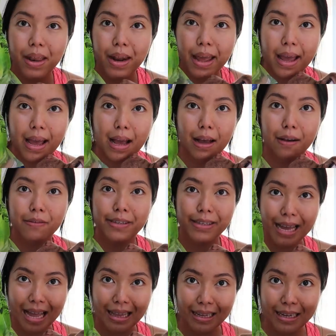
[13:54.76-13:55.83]
then I have
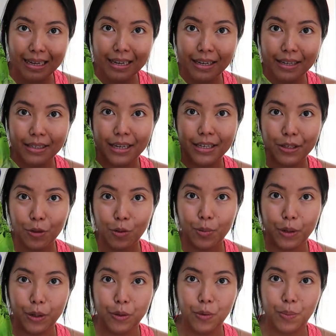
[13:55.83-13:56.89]
salad because I
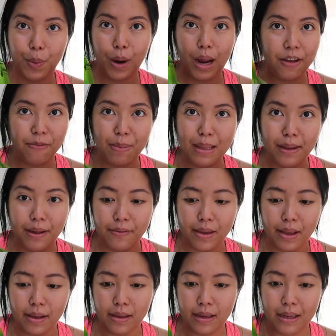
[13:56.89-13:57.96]
super duper I've been
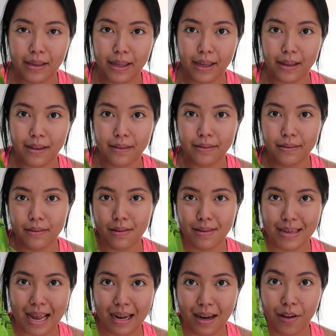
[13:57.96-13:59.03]
loving eating
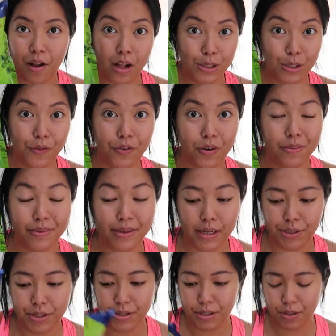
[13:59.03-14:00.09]
salad. Also from
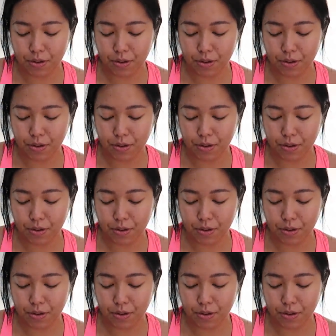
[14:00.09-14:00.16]
Central